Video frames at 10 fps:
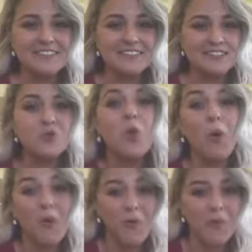
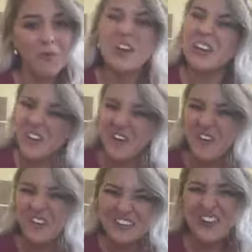school. We're going to
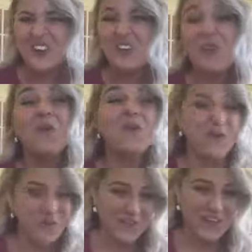focus on
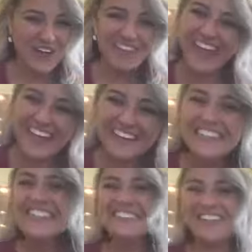cool, okay?
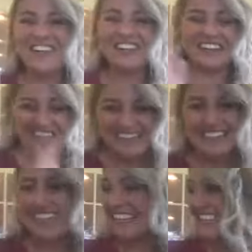So let's get